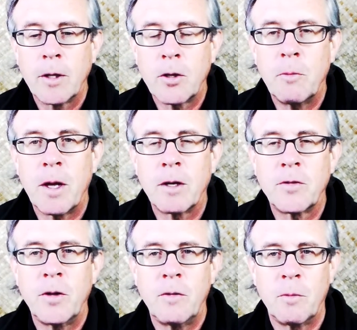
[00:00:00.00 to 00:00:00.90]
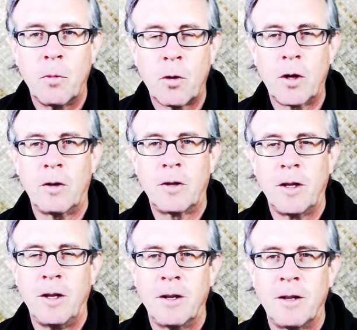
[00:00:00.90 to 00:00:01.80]
This will make us feel even more
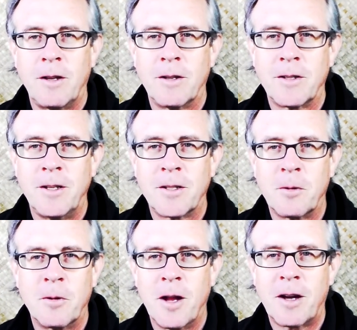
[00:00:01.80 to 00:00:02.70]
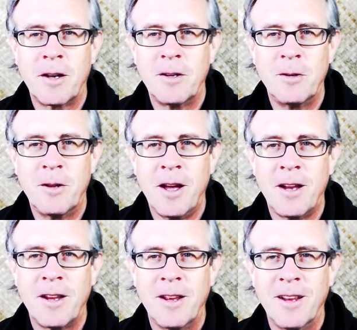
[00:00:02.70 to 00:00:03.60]
guilty. You see, so we're not going to do
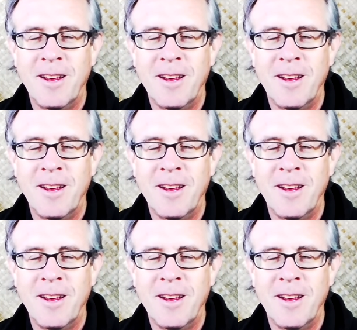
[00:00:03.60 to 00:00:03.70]
that.